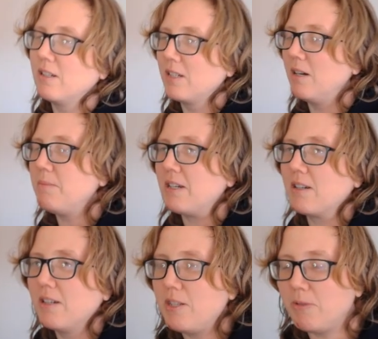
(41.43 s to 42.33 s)
Come here.
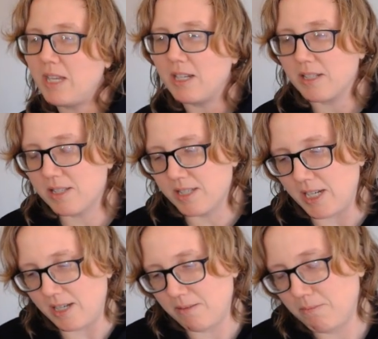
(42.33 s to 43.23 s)
You can't
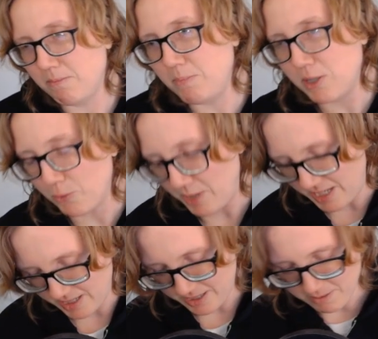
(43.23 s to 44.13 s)
sit
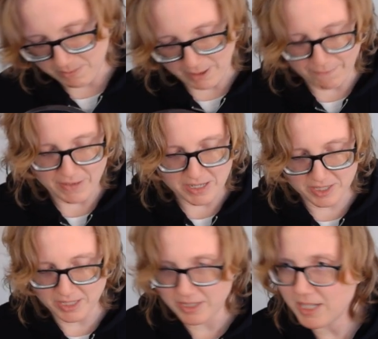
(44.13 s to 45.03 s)
between my face
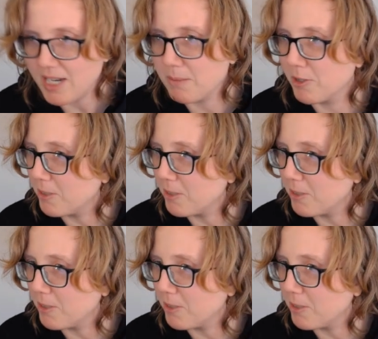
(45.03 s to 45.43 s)
and the camera.